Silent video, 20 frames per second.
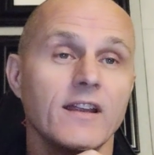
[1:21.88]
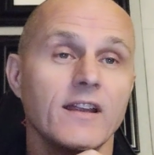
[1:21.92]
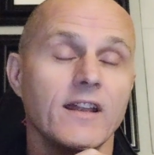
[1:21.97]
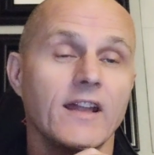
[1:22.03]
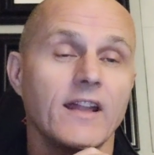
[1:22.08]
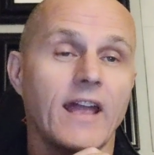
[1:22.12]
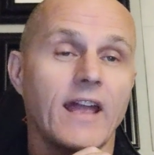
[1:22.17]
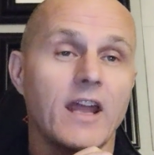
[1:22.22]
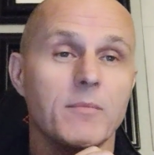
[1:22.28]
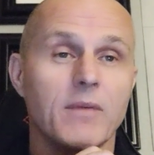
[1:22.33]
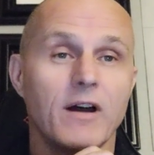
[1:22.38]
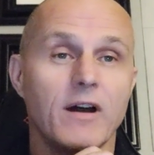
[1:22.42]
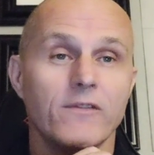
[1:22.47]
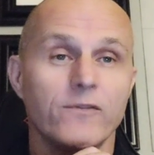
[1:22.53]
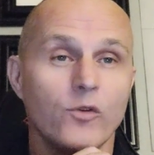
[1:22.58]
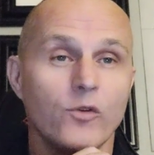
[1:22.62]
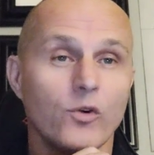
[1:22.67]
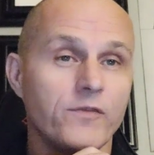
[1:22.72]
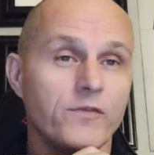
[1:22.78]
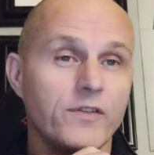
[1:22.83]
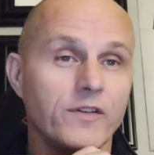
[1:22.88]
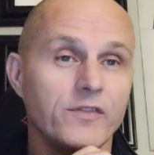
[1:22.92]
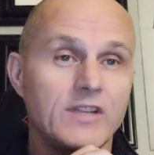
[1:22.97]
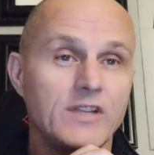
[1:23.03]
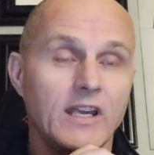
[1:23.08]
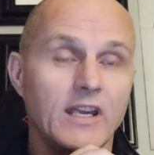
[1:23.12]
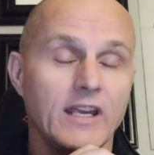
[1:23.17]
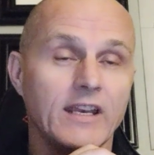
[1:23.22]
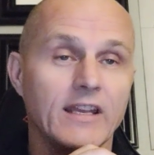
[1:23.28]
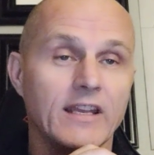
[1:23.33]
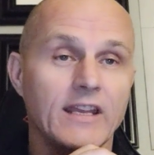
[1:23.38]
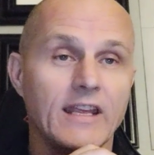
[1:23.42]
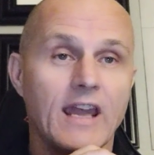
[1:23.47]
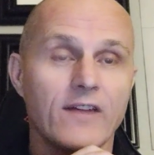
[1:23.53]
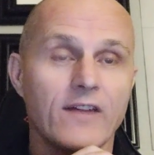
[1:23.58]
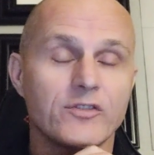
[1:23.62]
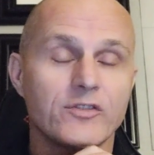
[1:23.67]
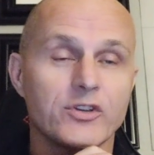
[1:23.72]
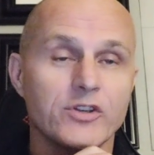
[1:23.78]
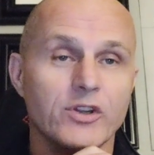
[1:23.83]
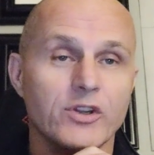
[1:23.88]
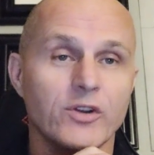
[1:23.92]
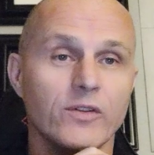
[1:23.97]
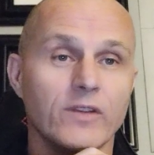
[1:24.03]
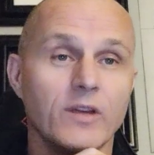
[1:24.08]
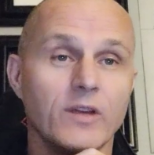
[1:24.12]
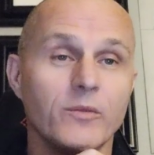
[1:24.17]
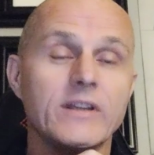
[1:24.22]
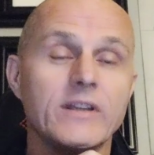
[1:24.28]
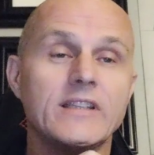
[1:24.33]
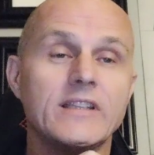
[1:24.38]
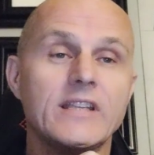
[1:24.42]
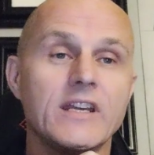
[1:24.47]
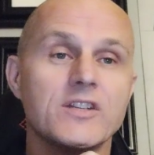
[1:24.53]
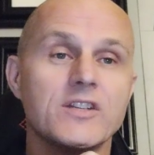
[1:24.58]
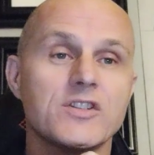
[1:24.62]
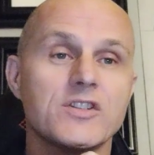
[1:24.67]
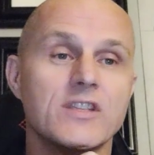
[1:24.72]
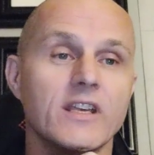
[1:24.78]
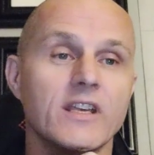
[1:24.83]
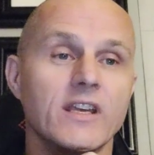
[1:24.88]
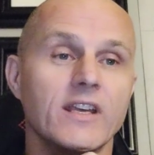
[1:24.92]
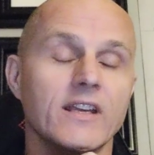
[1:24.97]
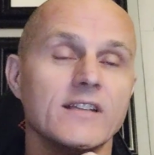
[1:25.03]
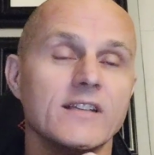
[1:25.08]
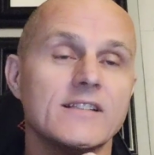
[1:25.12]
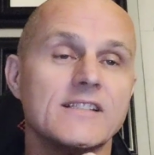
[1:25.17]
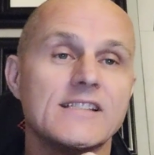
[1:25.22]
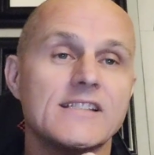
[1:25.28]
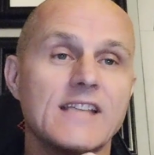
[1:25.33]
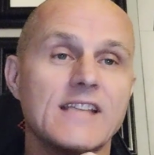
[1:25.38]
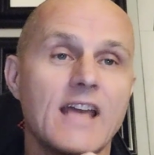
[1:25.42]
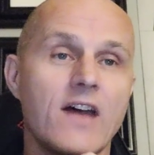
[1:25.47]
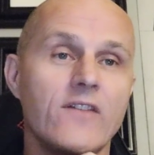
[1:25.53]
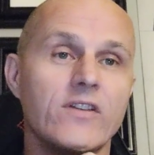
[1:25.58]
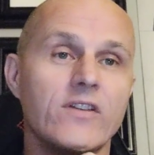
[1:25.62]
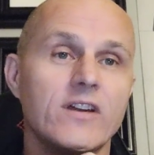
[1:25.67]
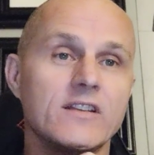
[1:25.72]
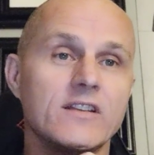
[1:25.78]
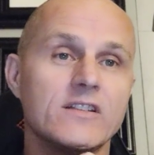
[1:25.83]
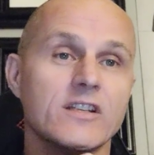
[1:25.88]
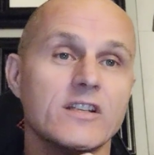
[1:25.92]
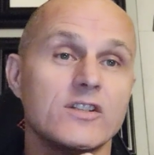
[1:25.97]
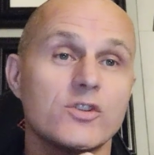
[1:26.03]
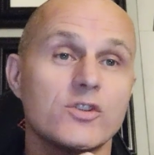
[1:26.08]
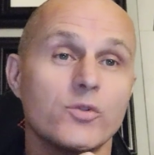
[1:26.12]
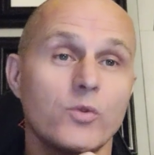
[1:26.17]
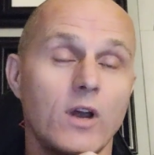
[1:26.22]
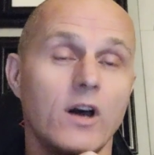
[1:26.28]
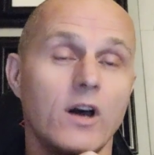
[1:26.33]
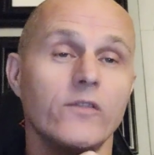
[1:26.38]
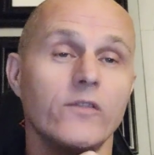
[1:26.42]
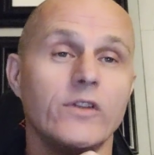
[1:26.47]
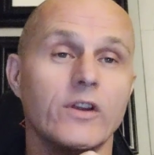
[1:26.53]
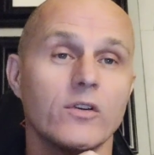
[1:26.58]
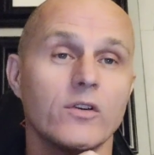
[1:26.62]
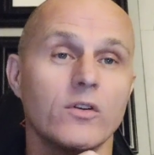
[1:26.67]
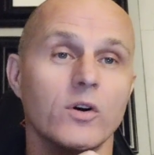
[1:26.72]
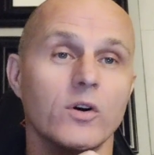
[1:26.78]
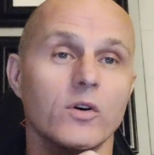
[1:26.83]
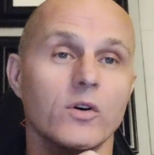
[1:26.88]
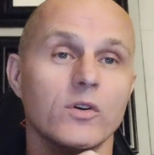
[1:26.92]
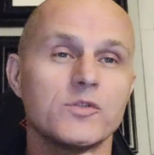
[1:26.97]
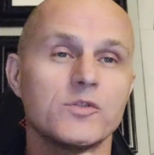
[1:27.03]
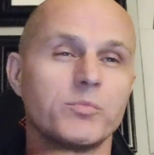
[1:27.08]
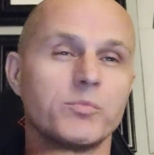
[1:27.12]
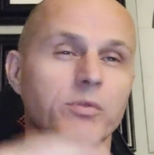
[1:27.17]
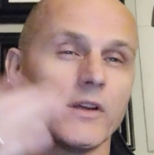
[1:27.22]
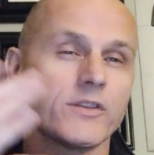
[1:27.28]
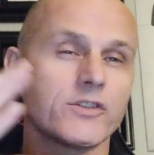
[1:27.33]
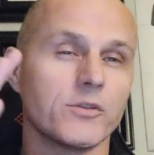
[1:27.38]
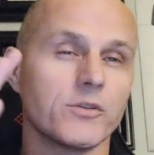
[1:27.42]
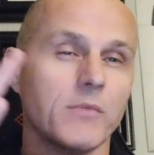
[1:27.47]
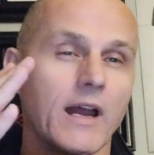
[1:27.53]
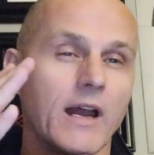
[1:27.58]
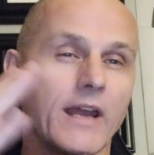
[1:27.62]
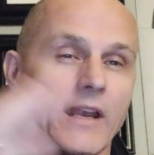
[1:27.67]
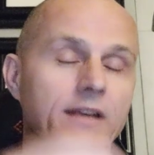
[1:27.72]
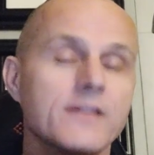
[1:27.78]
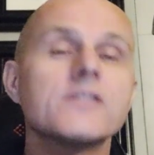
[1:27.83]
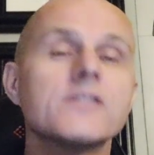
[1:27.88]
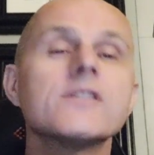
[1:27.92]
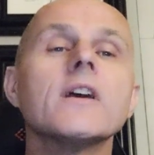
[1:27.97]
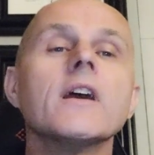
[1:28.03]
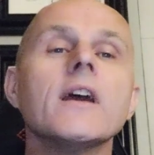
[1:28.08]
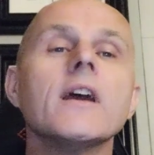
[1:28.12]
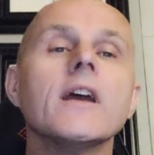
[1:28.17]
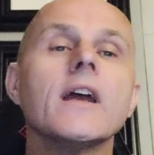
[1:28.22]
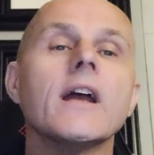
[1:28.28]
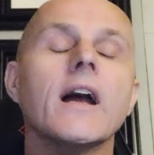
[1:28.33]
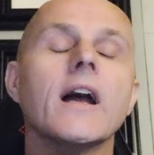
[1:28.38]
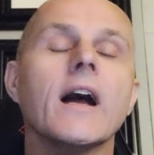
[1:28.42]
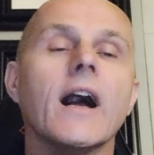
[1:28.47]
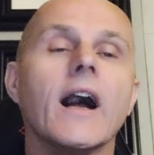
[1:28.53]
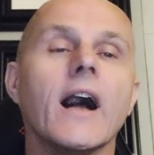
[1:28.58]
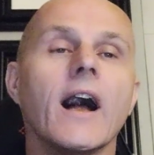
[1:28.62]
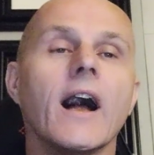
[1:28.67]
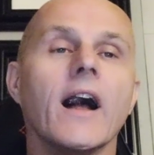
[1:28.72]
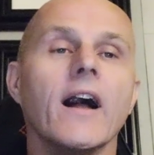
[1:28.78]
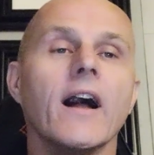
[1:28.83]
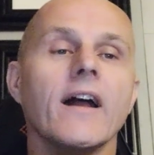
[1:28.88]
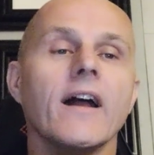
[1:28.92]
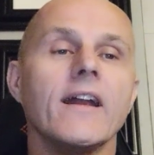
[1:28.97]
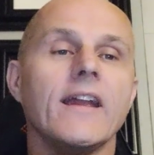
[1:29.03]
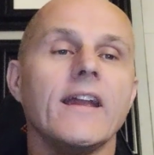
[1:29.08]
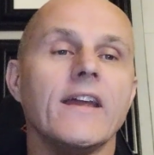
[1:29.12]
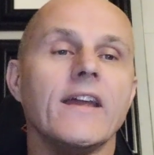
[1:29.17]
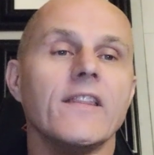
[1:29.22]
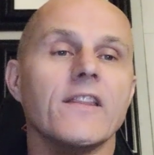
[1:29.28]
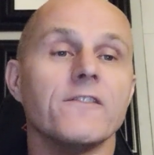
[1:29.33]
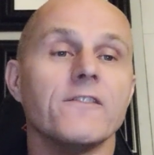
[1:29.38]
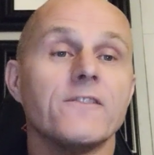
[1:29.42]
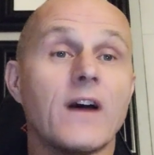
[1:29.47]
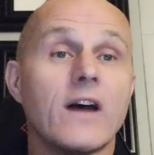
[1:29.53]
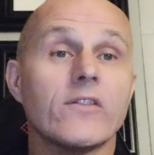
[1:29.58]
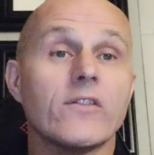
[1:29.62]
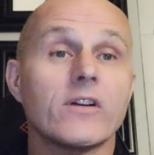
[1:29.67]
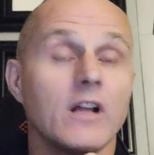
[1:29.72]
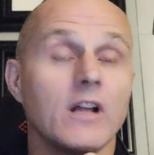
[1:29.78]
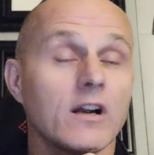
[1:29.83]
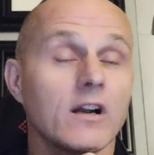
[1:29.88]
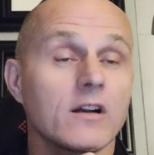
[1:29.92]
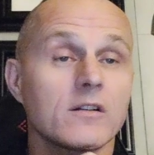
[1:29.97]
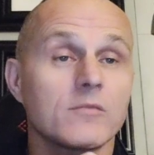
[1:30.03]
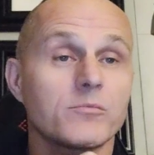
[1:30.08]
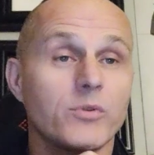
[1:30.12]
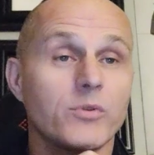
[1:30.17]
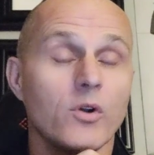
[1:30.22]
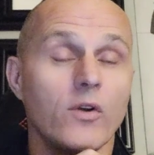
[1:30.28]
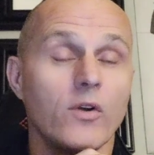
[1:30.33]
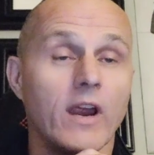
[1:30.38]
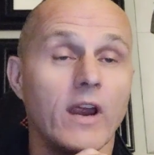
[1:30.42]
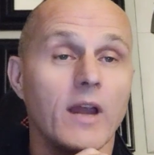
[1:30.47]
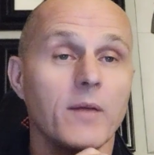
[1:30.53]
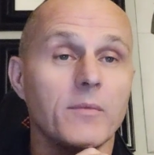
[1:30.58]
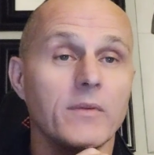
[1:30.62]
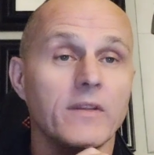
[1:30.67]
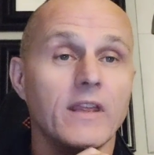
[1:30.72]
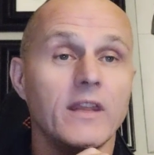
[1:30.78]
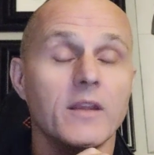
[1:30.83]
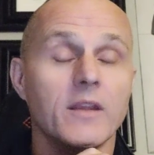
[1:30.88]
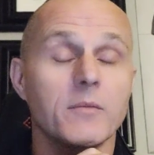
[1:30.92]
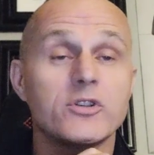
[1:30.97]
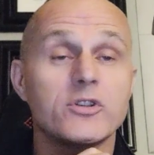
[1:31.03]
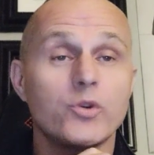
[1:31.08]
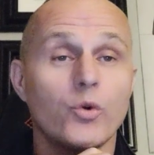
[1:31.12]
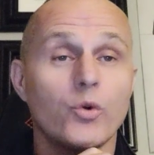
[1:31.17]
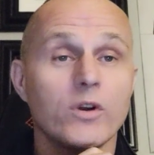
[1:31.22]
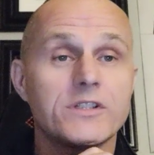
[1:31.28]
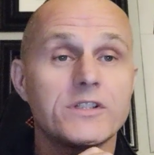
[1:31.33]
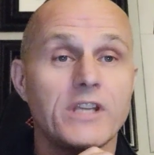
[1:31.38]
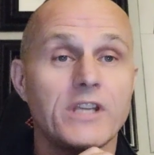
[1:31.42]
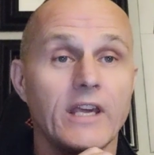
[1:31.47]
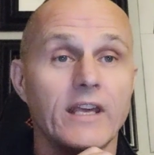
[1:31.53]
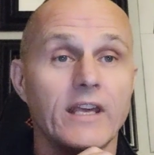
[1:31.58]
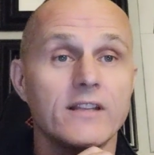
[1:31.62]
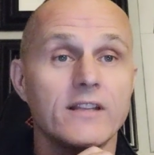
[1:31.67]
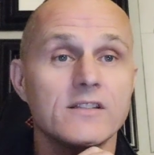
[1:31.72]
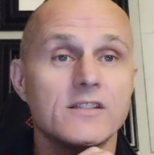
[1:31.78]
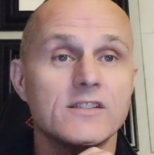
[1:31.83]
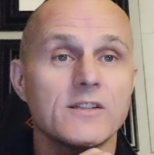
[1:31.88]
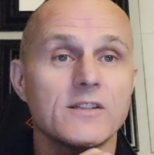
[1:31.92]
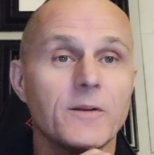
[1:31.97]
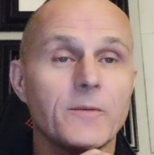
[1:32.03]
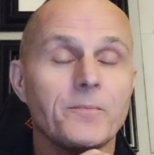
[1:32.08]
at about four fifteen in the afternoon. Then we teach the seven to twelve year olds, plus or minus, uh, in the five o'clock program. And then the mature teens,